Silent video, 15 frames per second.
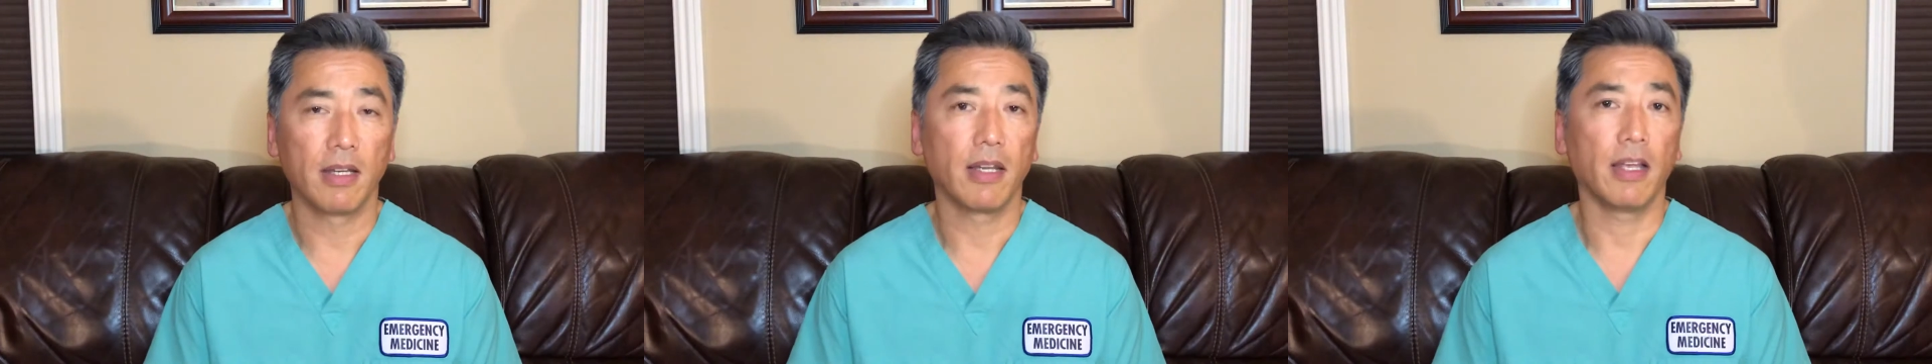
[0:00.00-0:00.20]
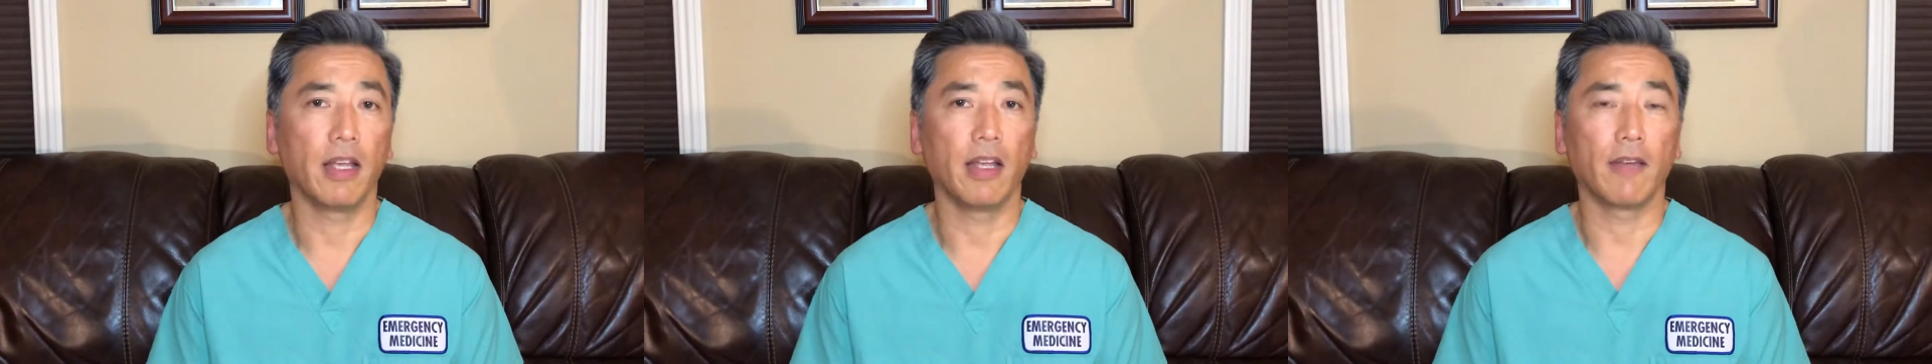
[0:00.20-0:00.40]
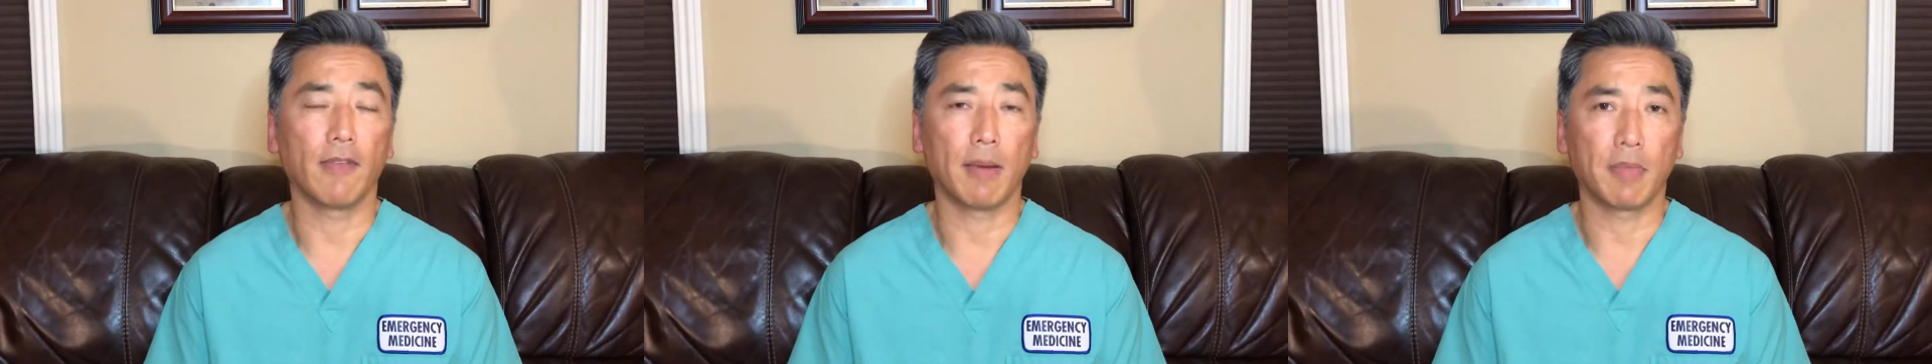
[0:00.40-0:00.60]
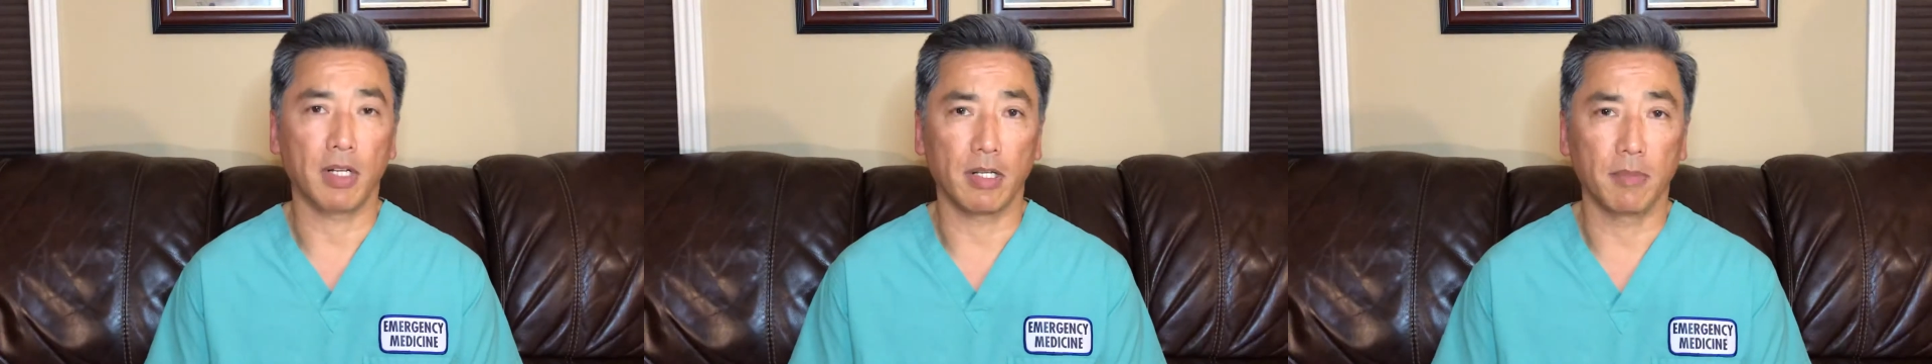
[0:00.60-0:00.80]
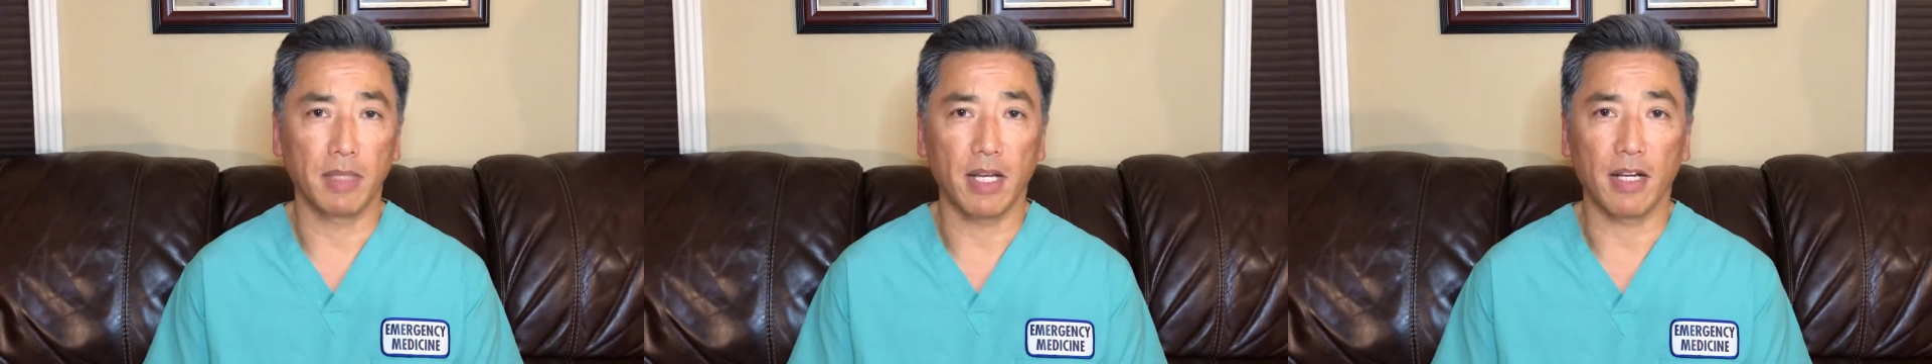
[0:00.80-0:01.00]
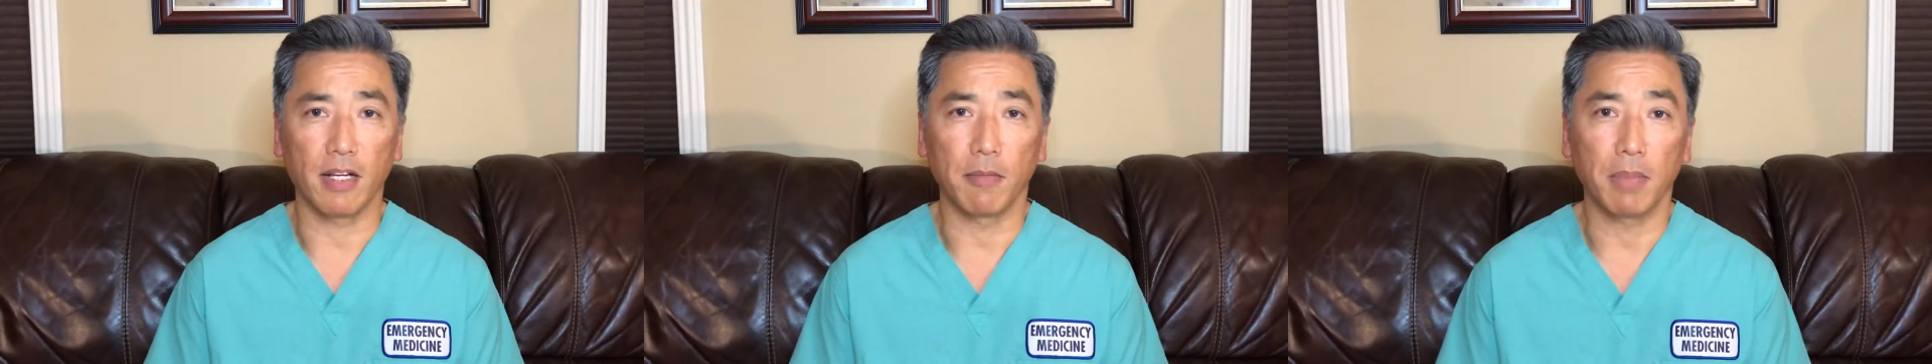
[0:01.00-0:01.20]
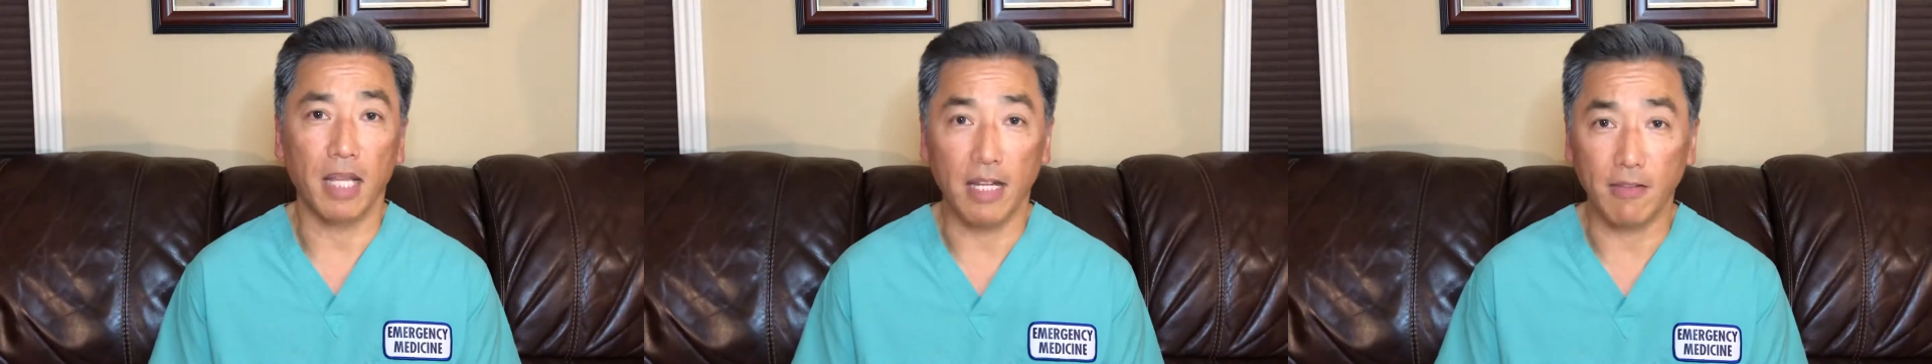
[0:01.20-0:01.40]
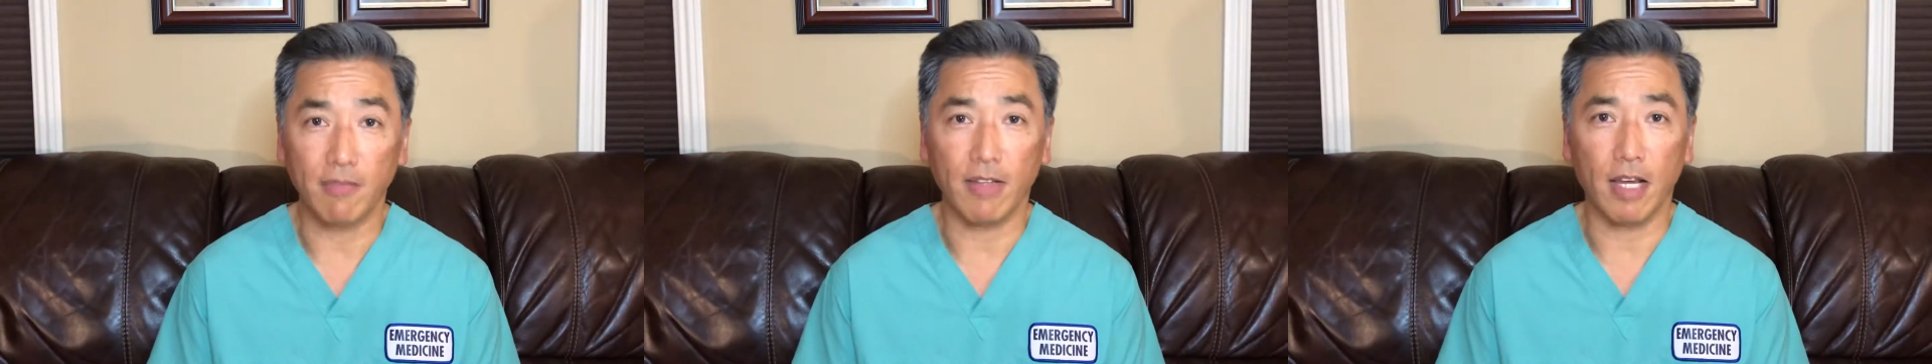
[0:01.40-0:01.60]
If I'm going to be on a
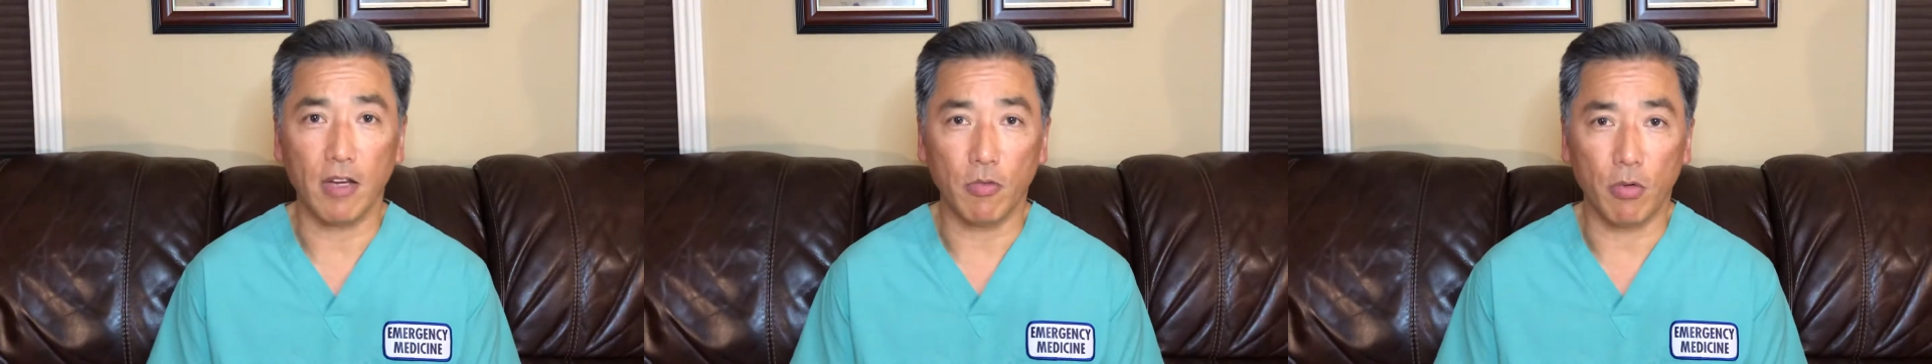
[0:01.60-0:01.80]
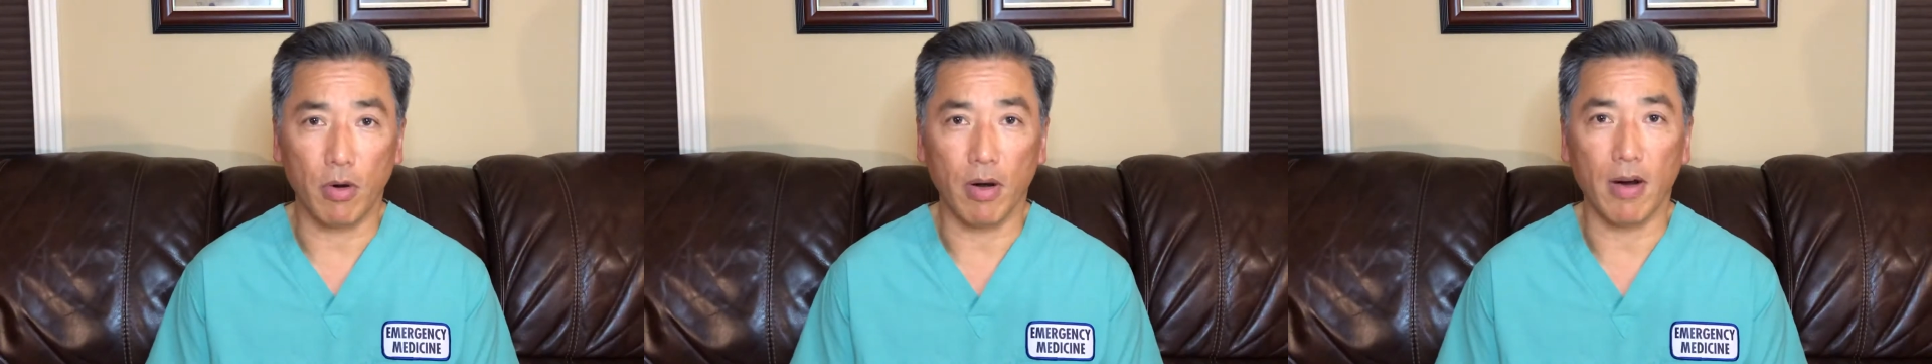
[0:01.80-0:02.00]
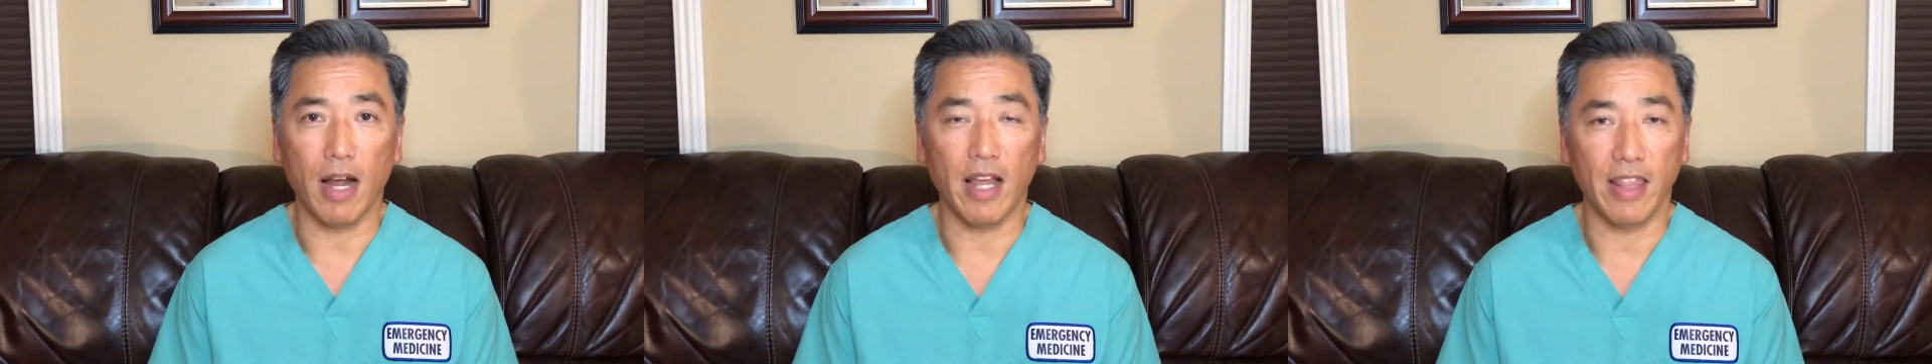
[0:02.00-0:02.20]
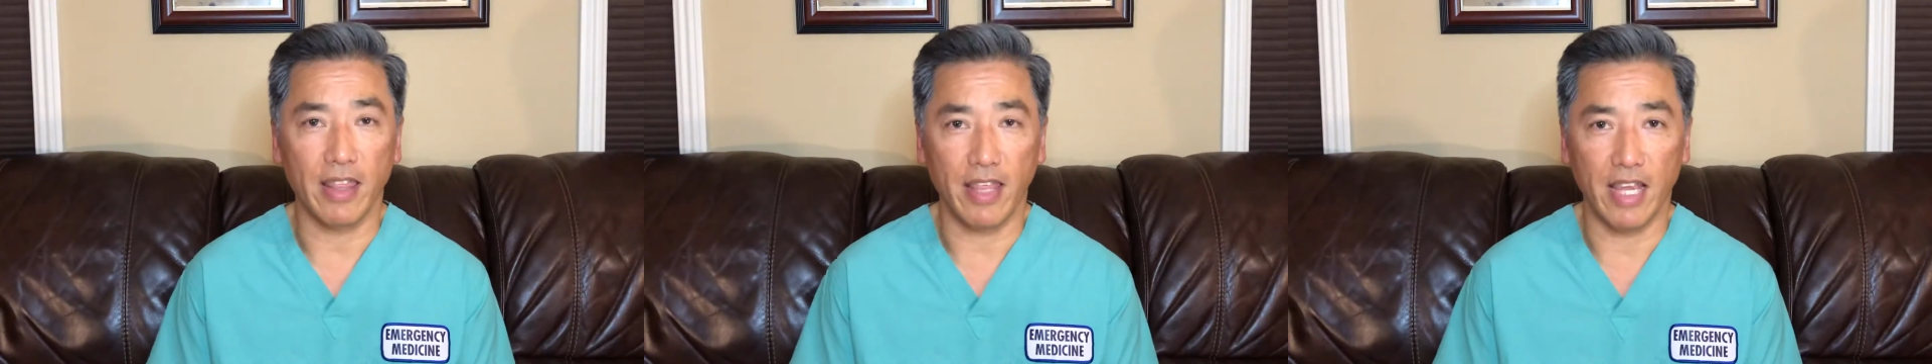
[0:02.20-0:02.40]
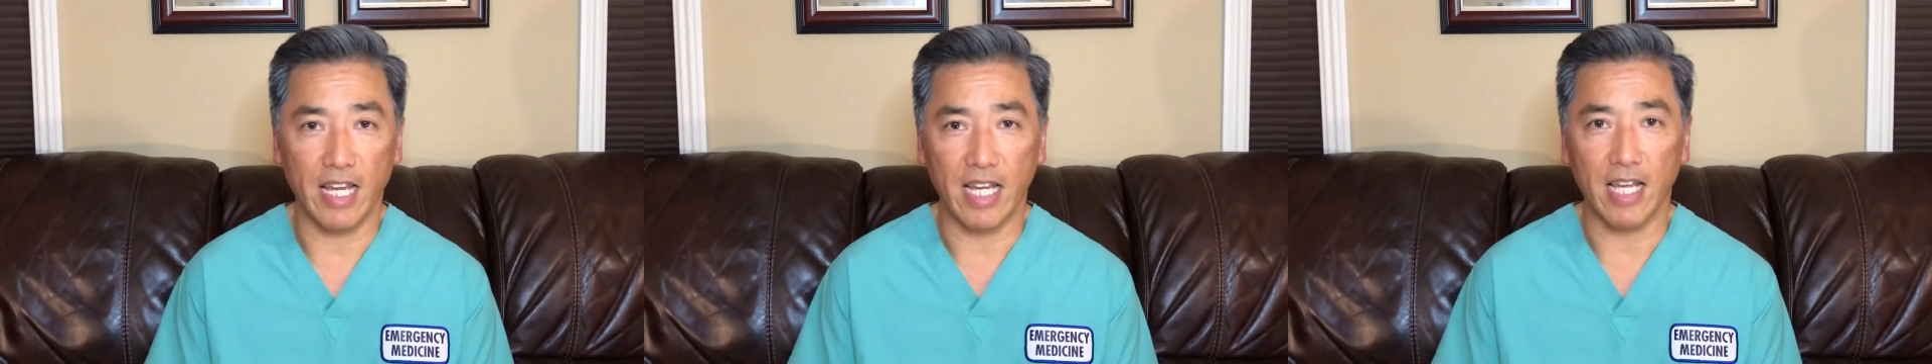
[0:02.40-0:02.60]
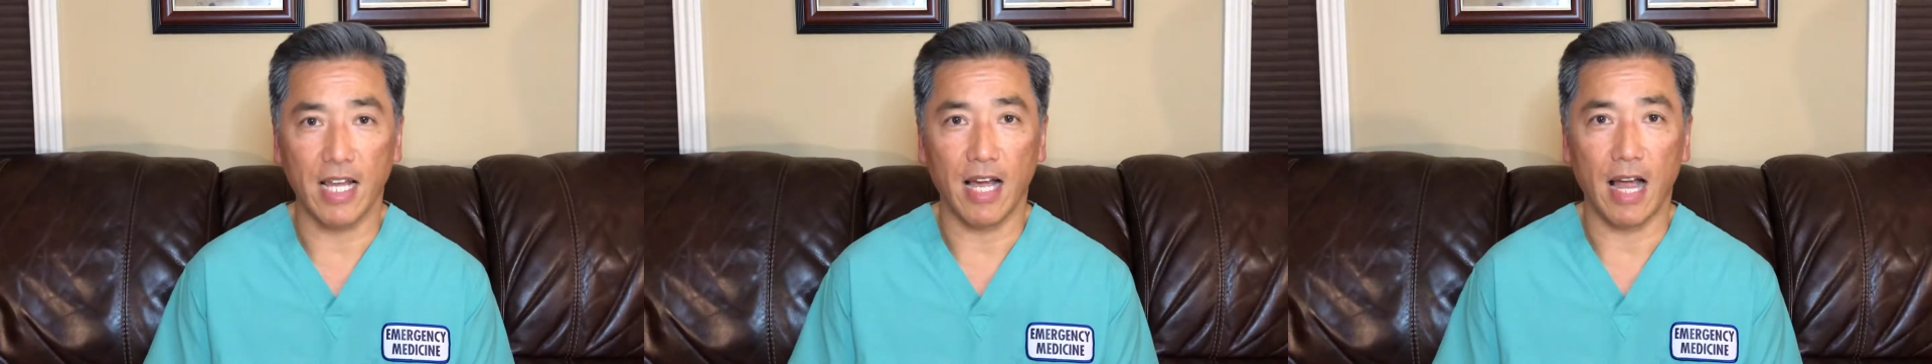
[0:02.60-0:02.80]
plane flight where I think